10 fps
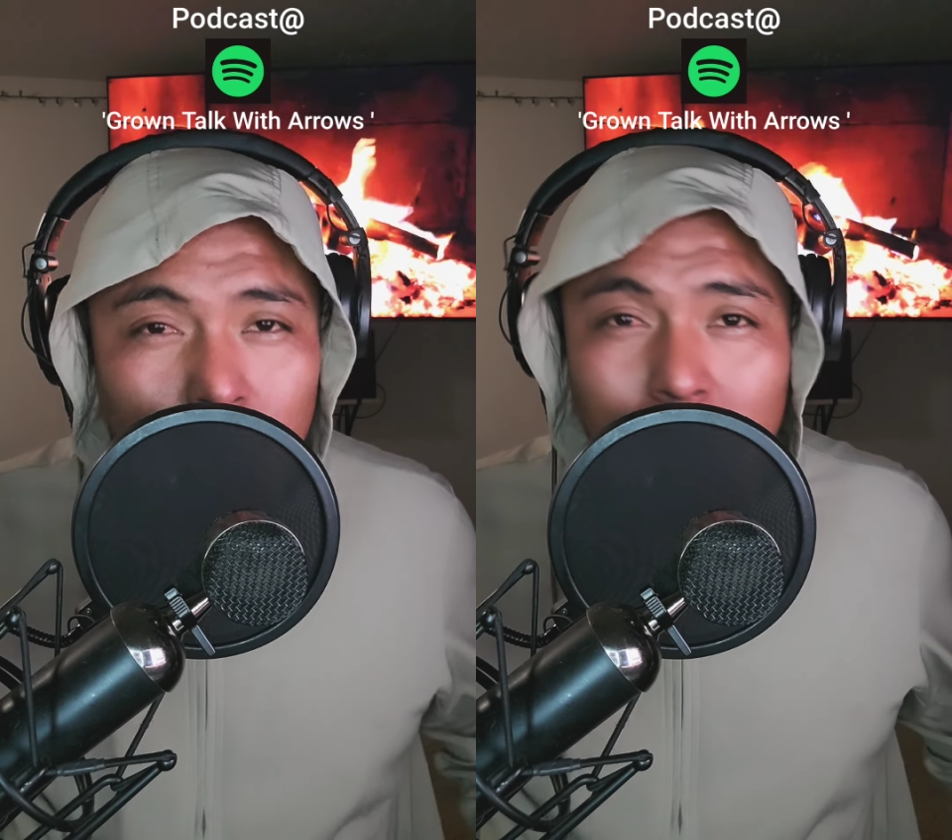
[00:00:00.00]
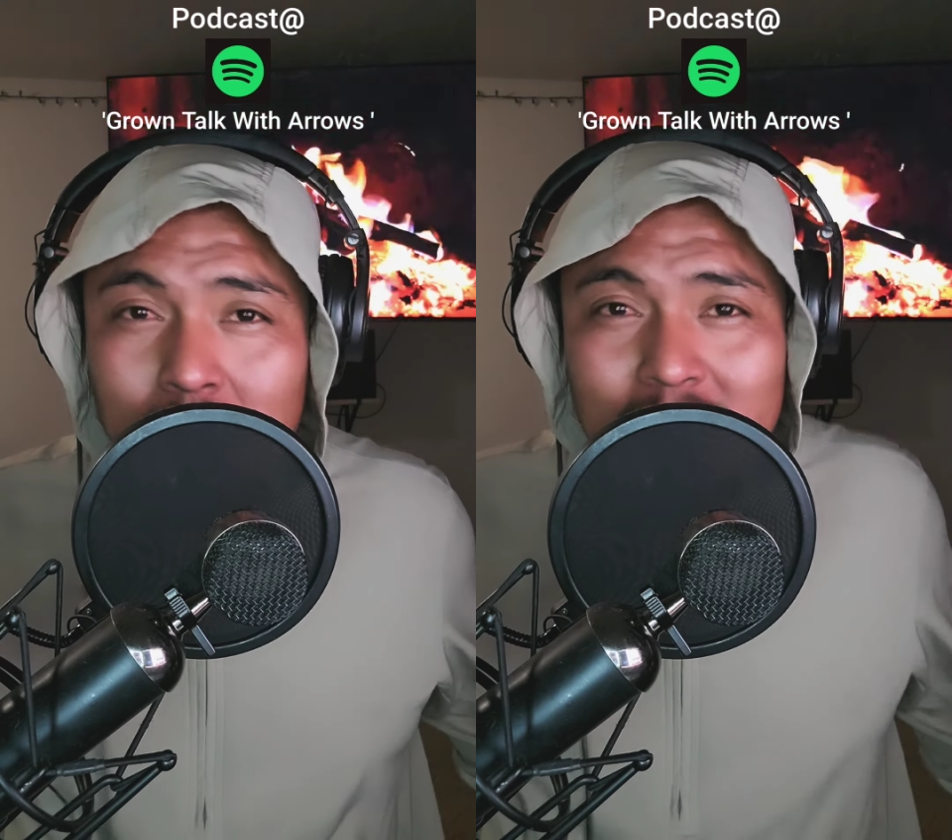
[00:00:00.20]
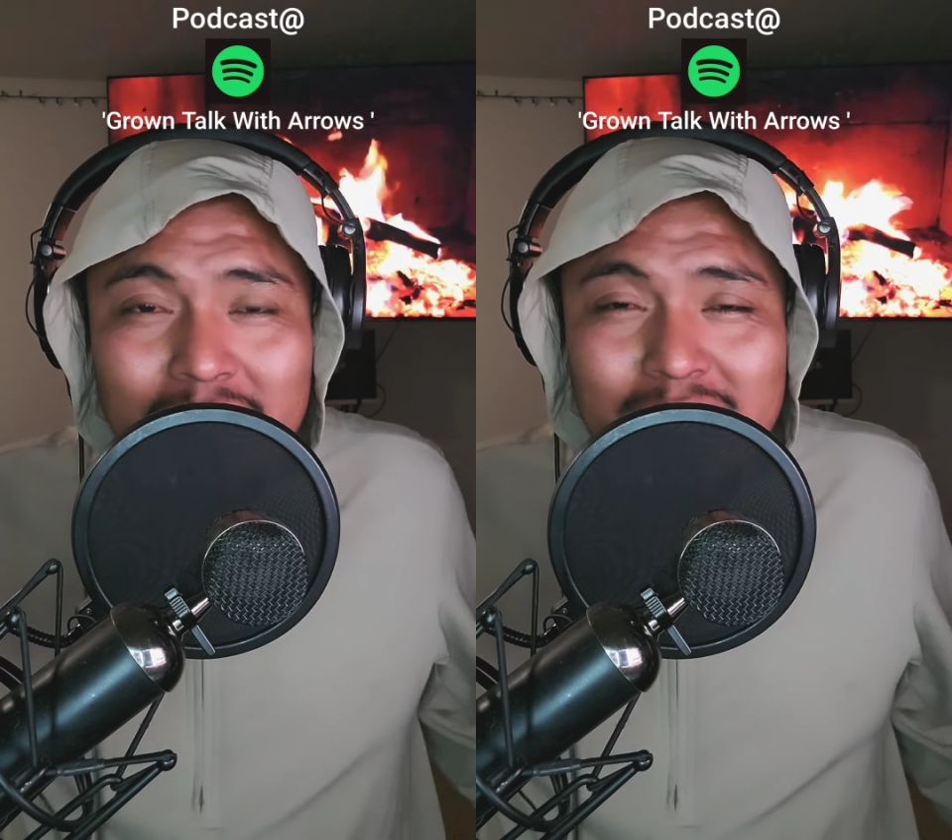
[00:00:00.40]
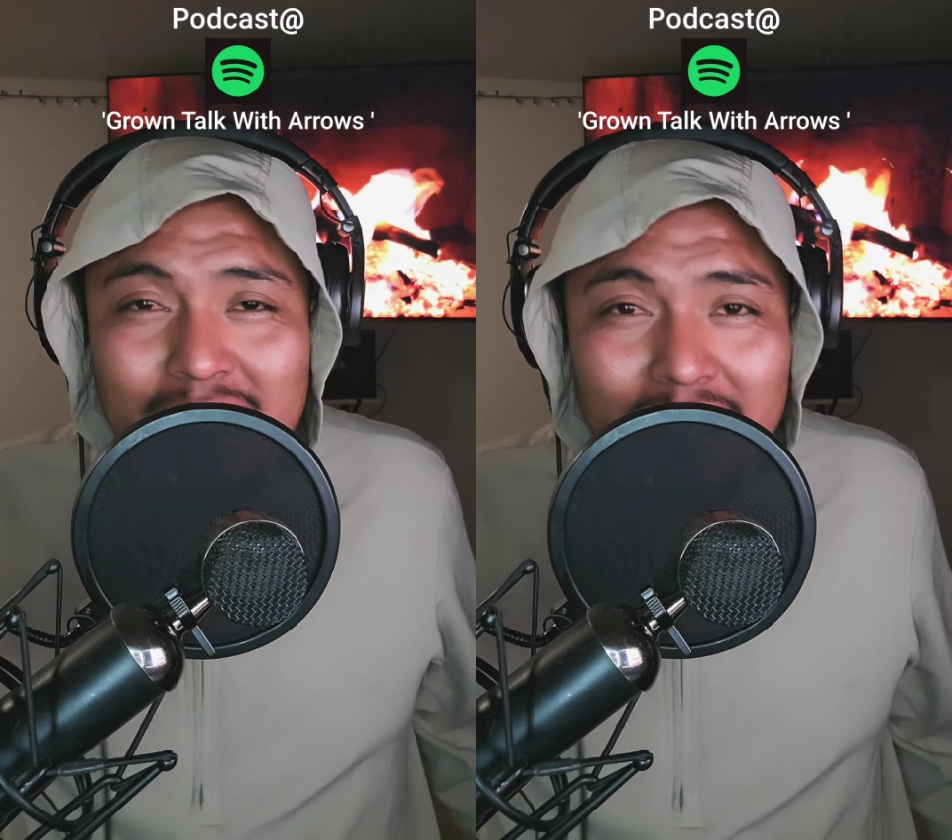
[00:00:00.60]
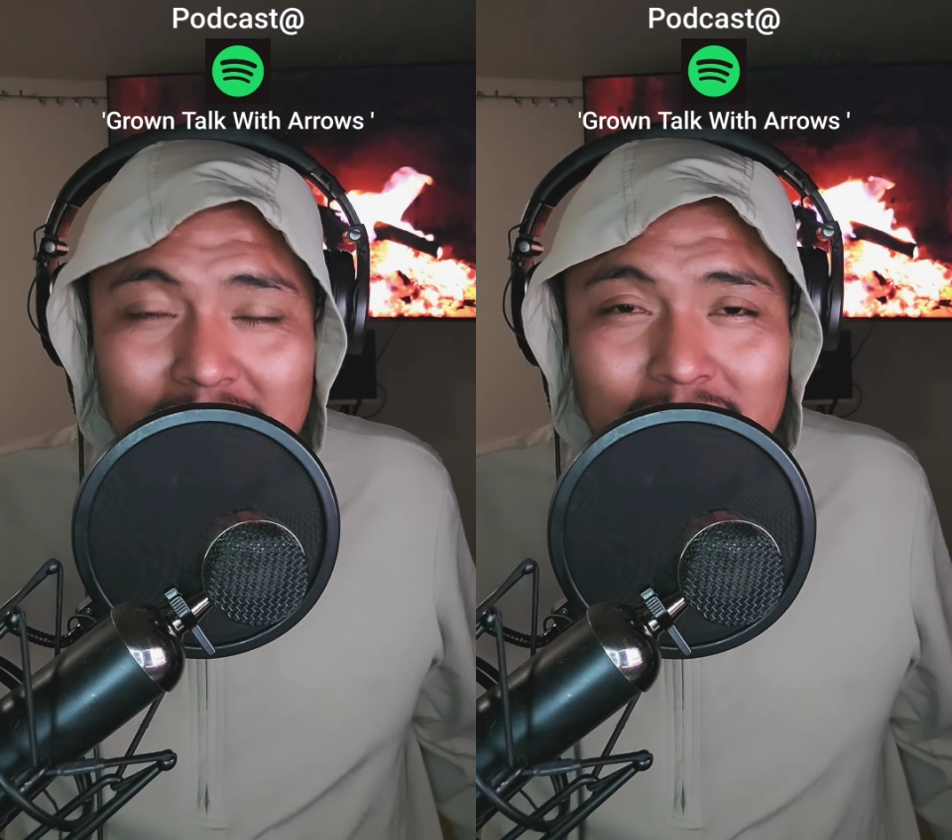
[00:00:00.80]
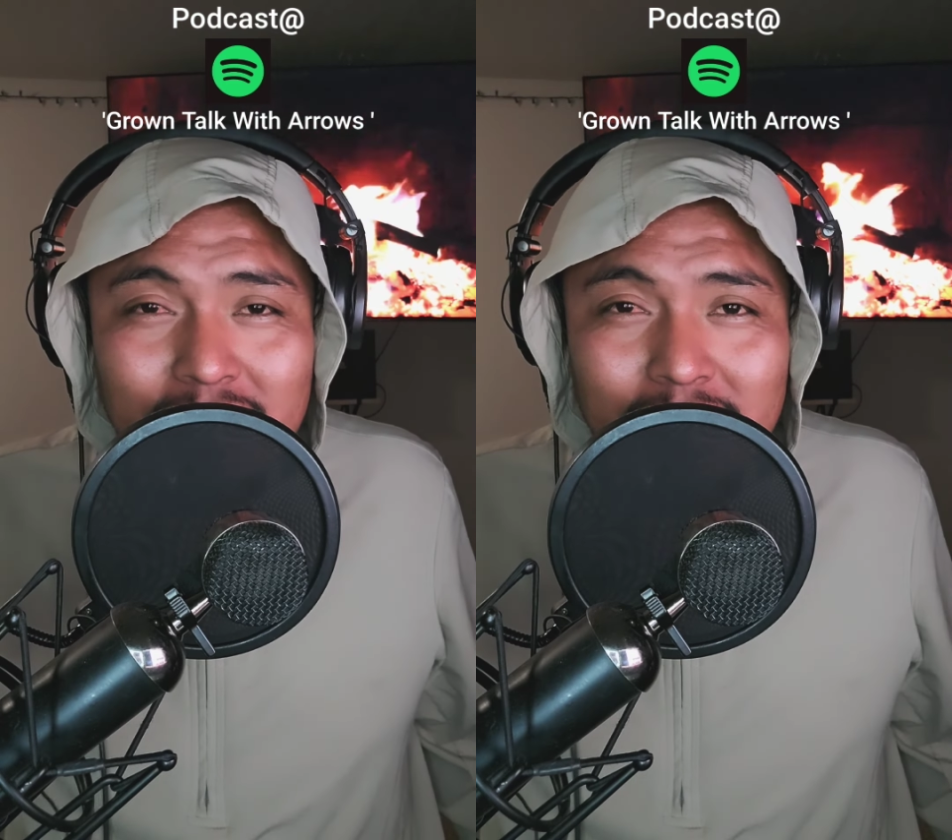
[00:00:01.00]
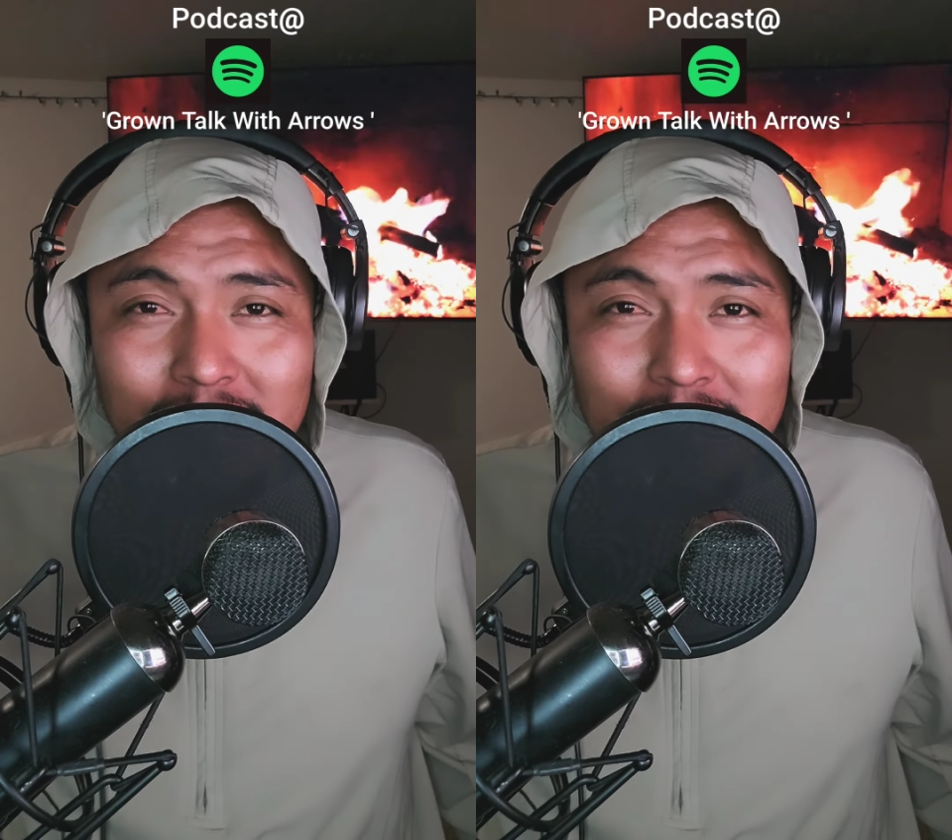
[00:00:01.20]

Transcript: We're all in it together.